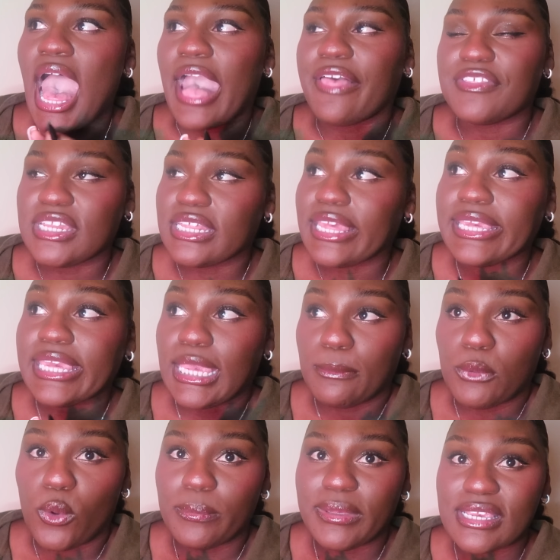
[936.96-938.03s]
and then he, like, came
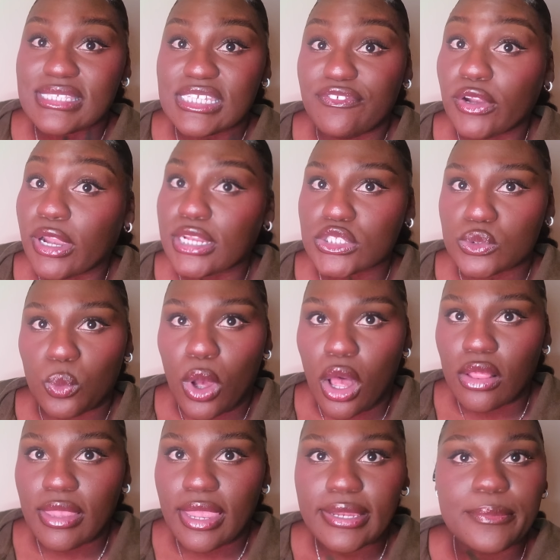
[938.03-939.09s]
home because he forgot his
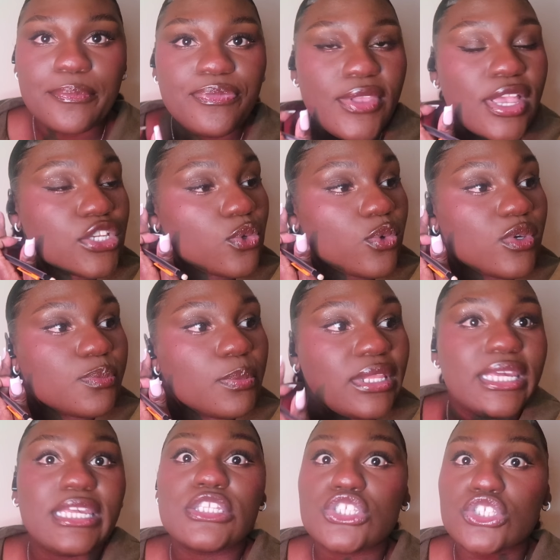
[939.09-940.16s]
wallet, so he was
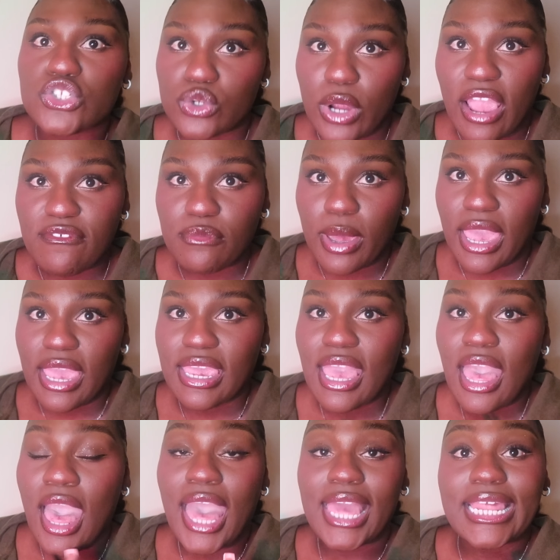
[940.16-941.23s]
pulling into the driveway,
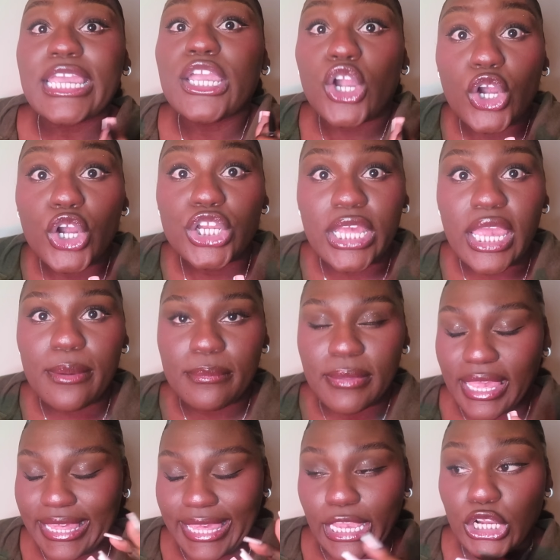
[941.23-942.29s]
and I heard him,
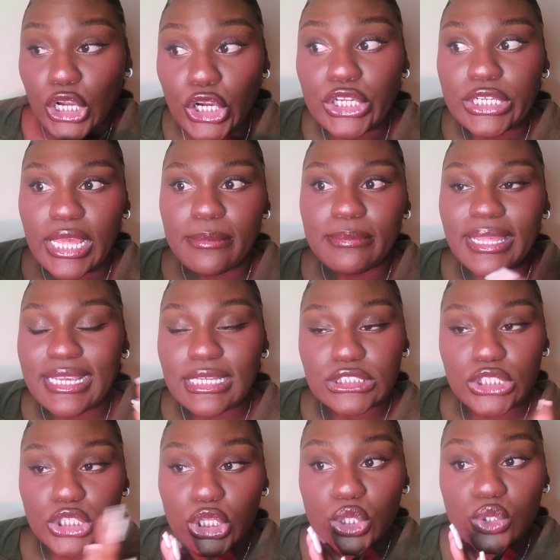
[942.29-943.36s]
like,
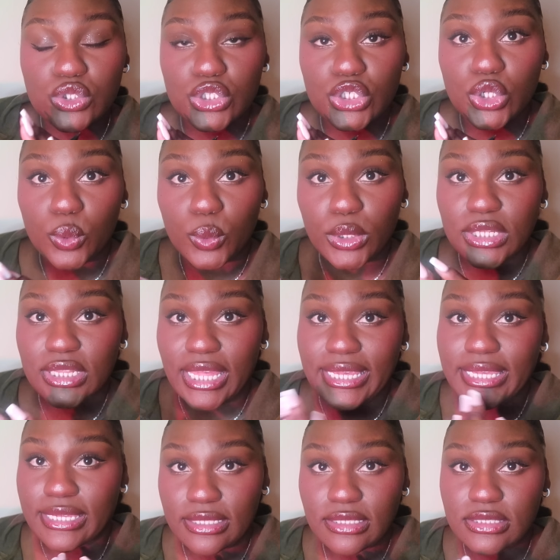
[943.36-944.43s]
close the door
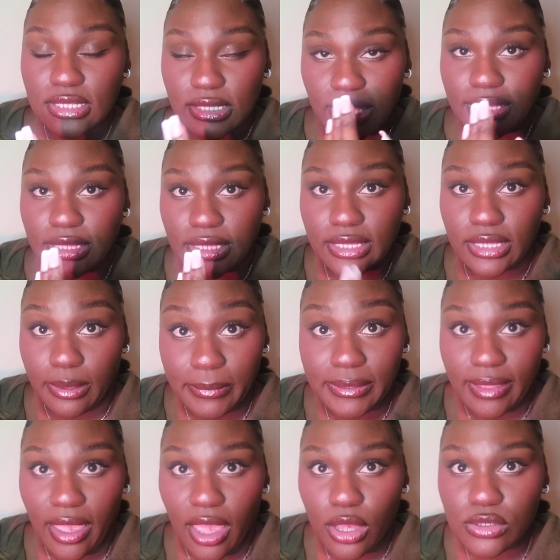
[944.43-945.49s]
to come in
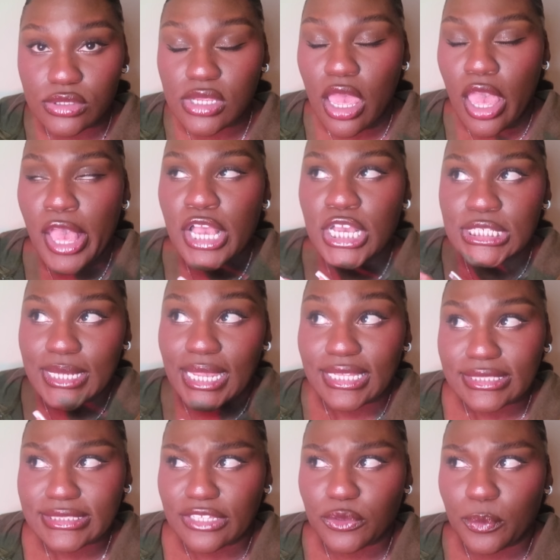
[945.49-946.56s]
the house. So I
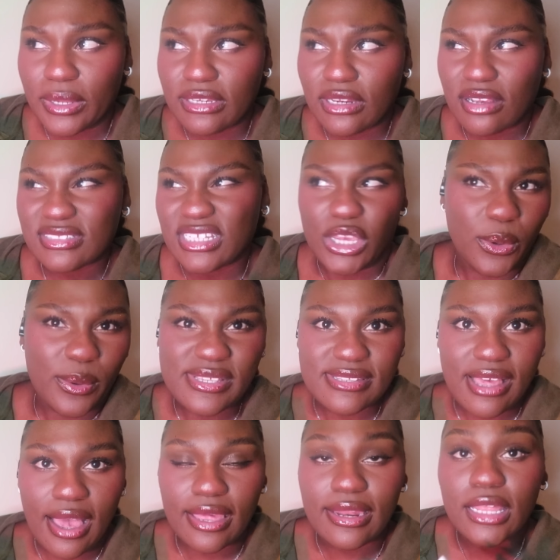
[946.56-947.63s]
looked out the window. I was like, who is
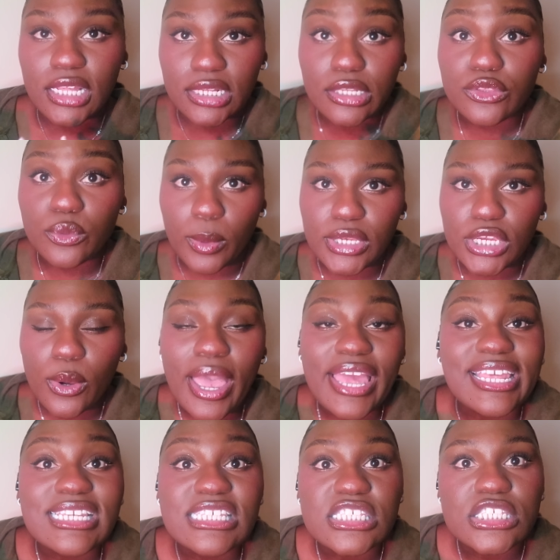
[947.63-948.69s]
that? And I looked out the window,
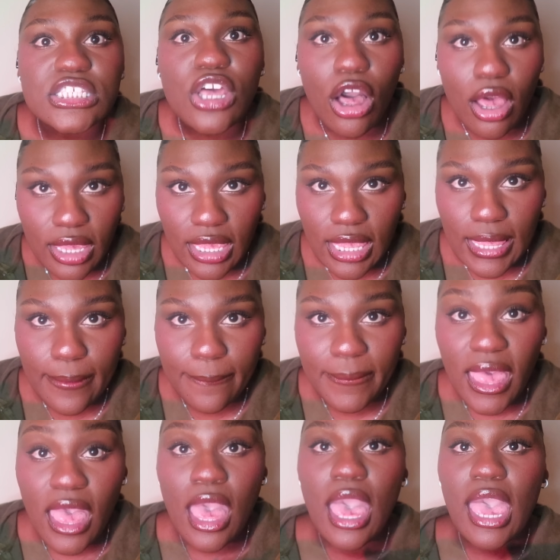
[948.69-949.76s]
and I saw him,
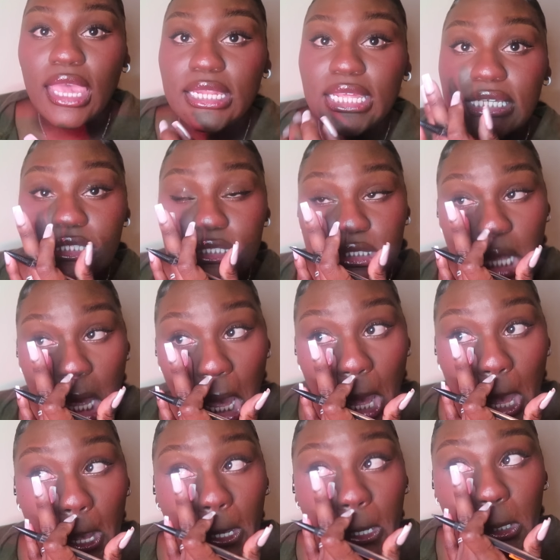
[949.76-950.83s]
and I saw
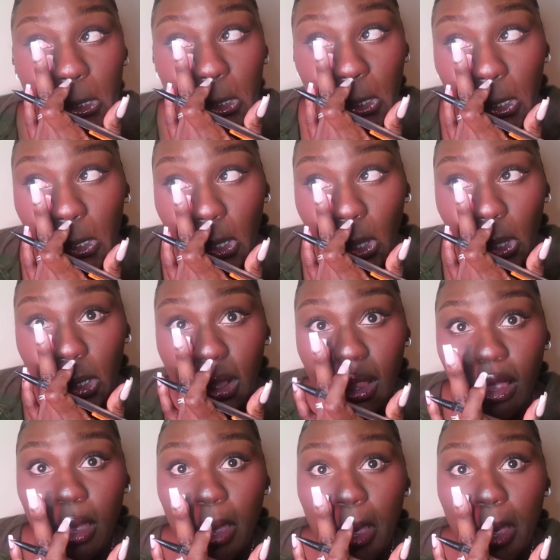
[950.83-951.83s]
a girl